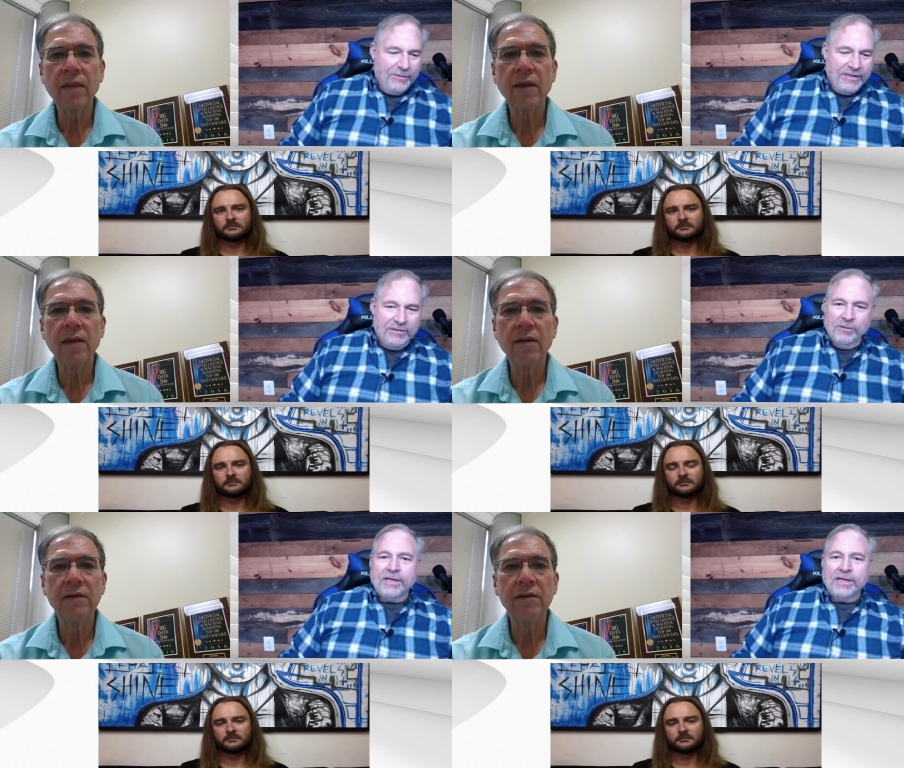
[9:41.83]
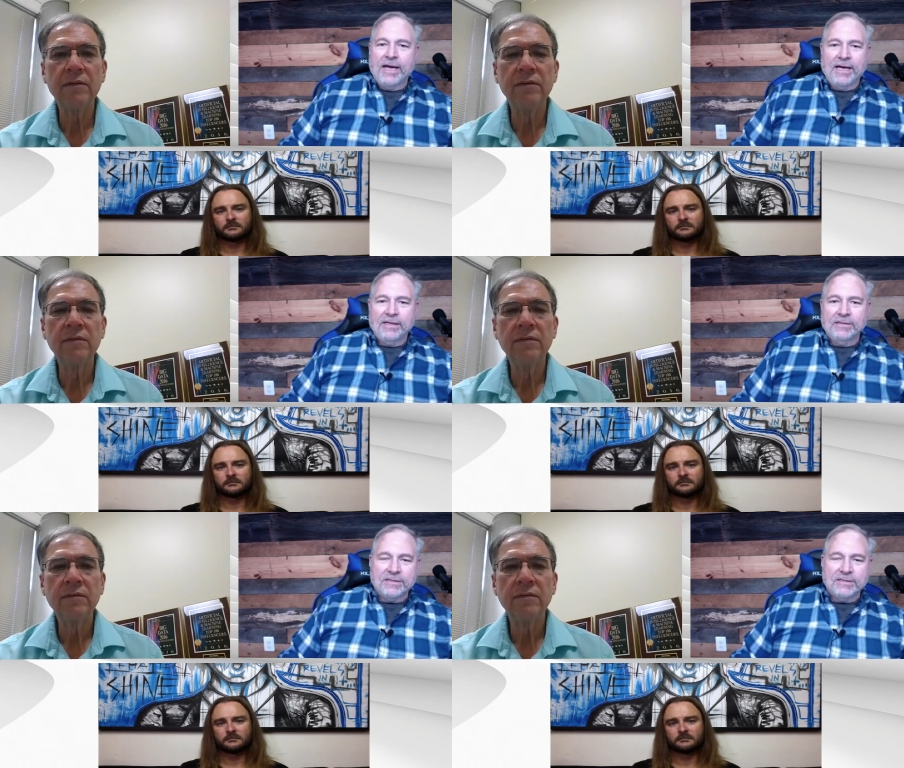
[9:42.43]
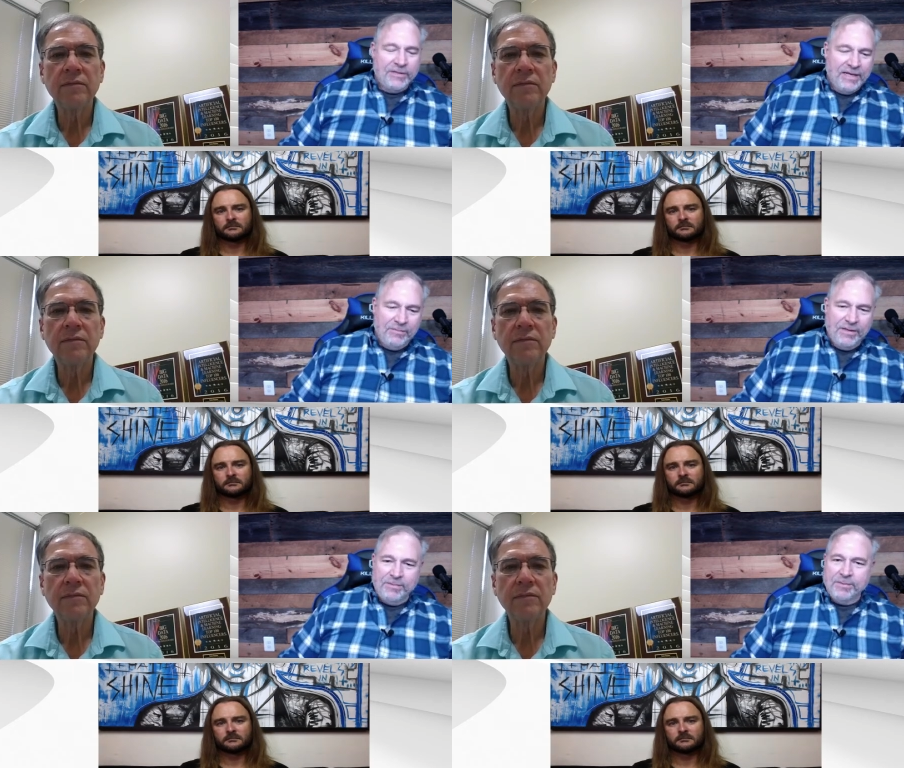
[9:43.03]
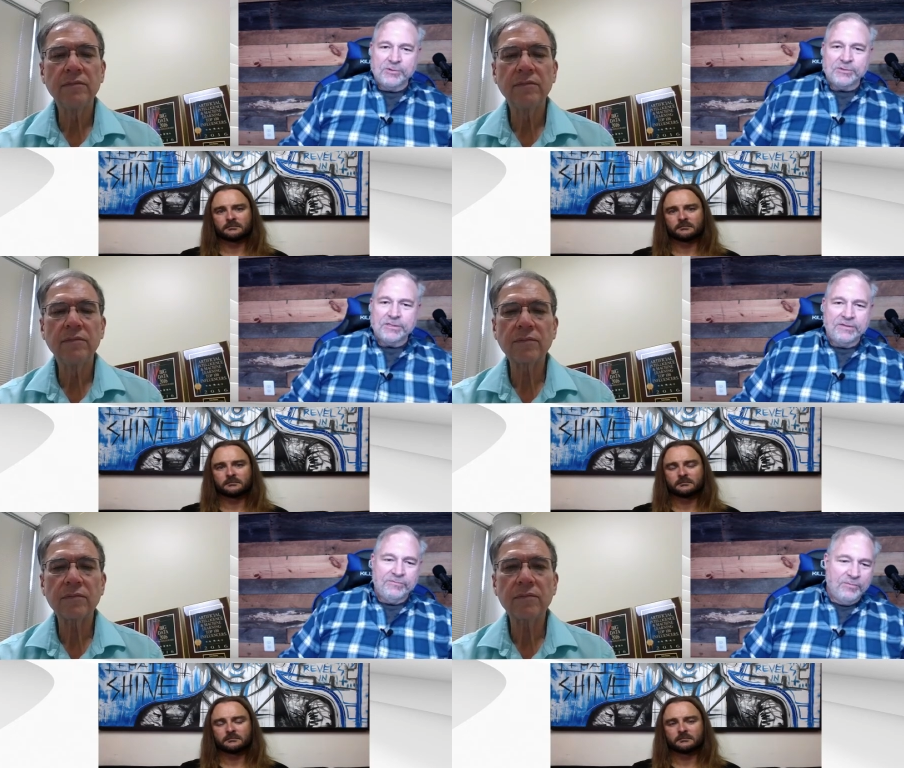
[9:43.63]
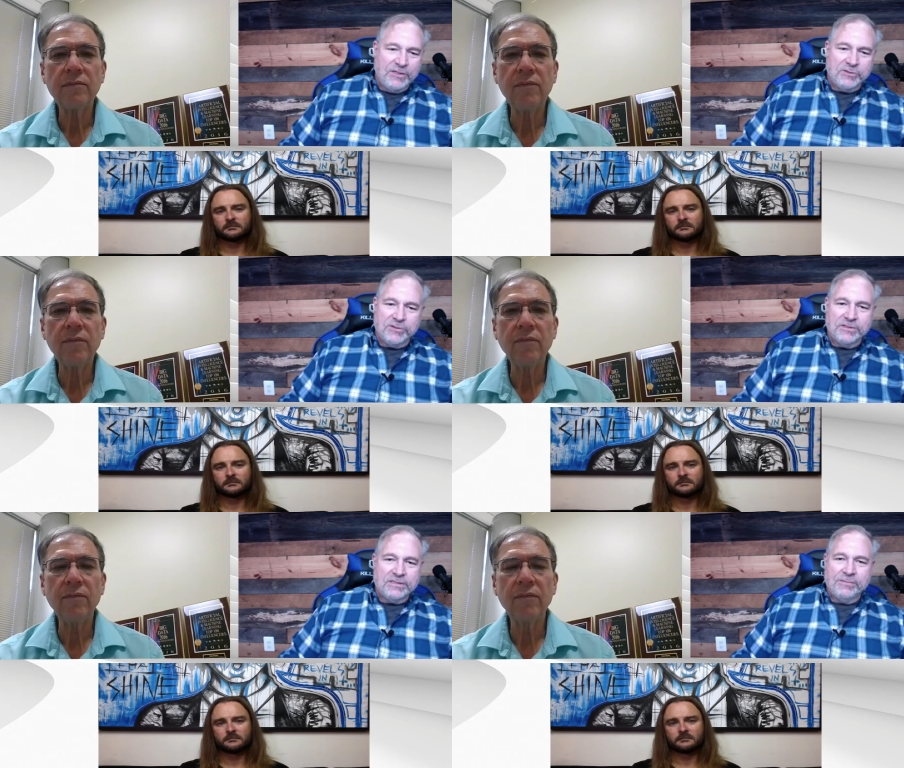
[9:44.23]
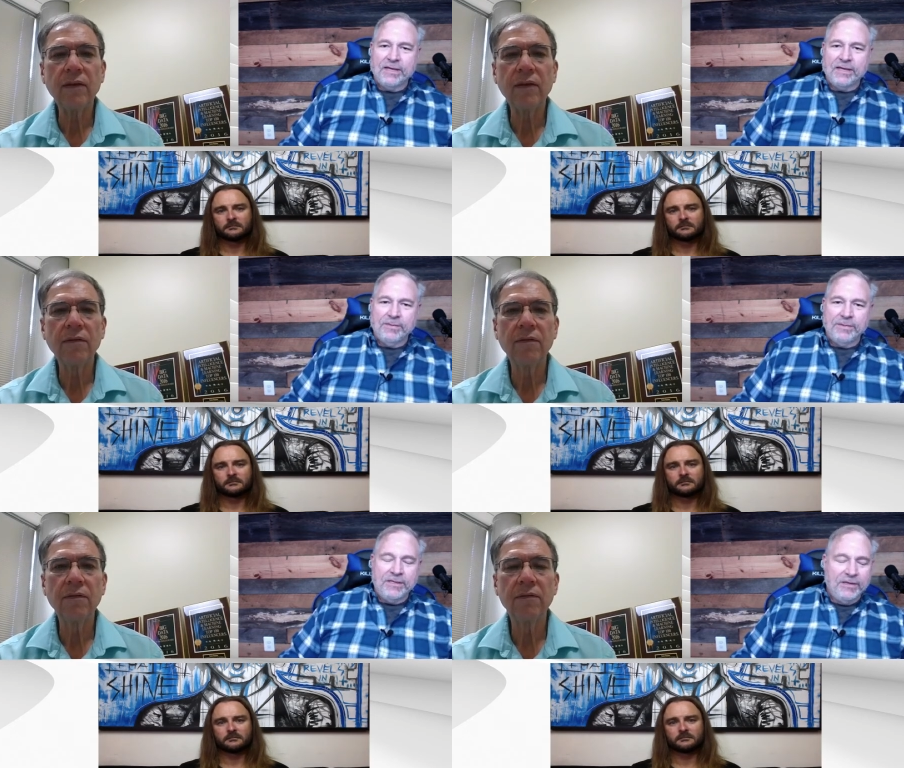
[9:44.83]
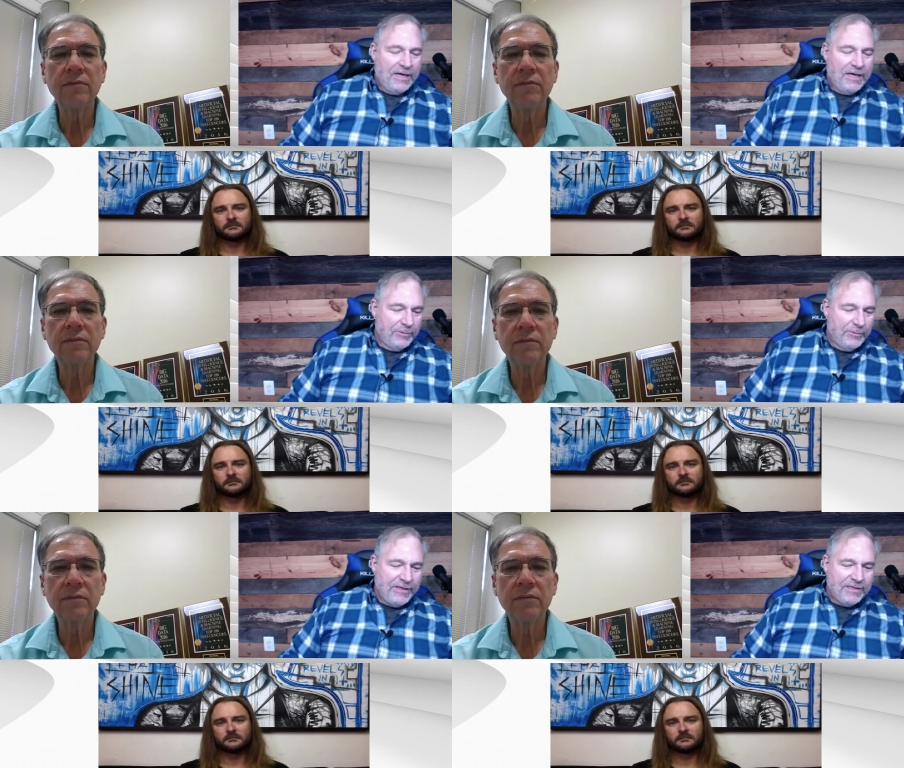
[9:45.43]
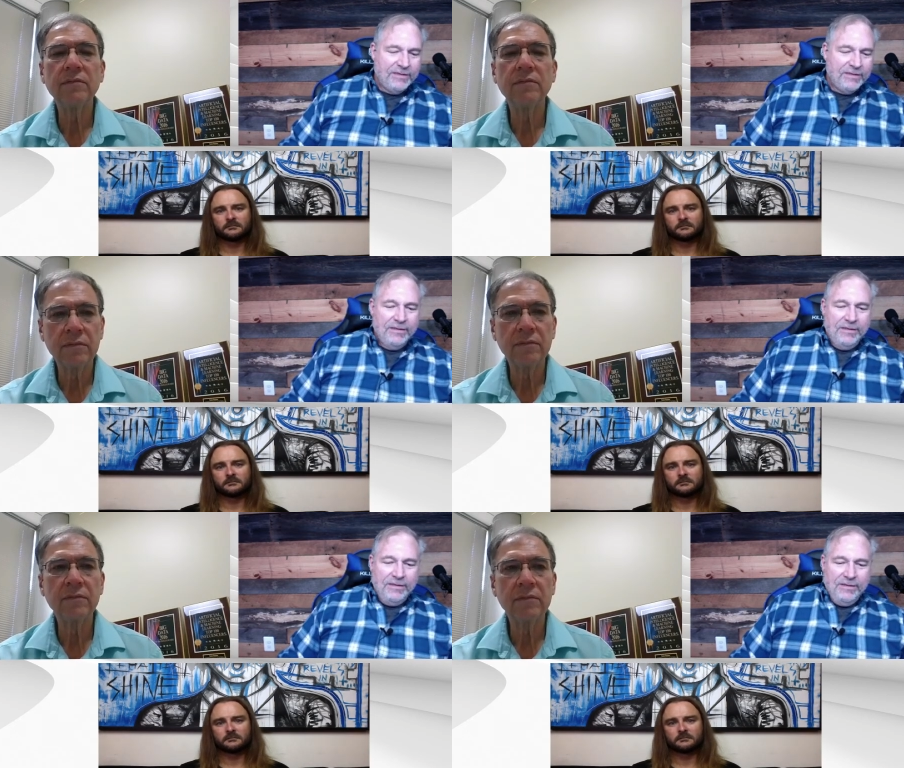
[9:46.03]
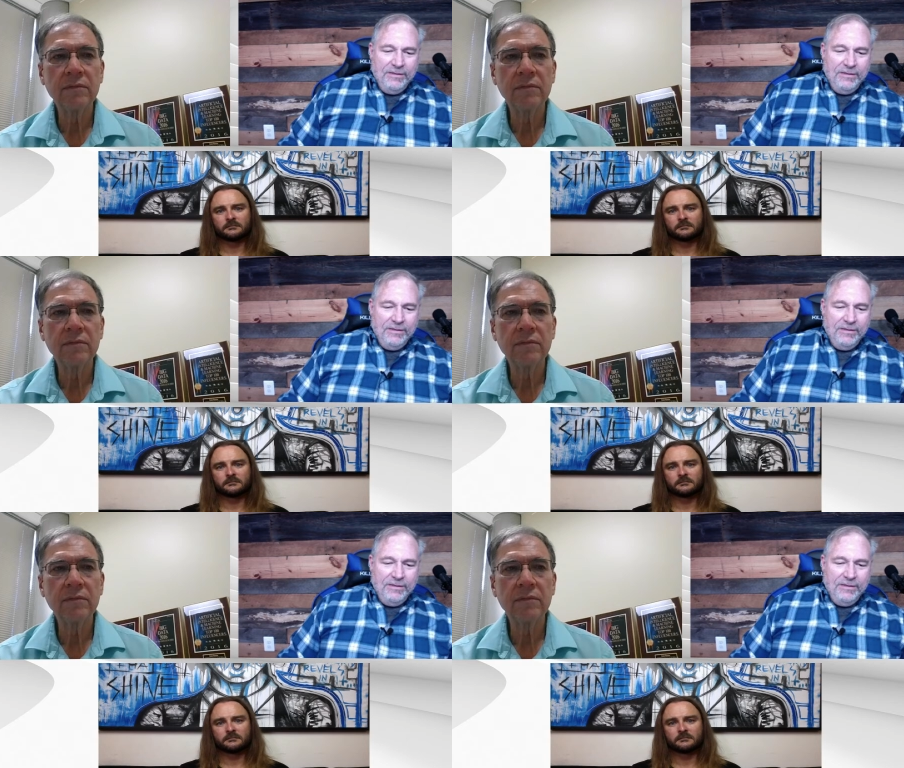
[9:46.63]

Speaker 1: that we can look at, and some of that may be personal information, some of that may be not. But we can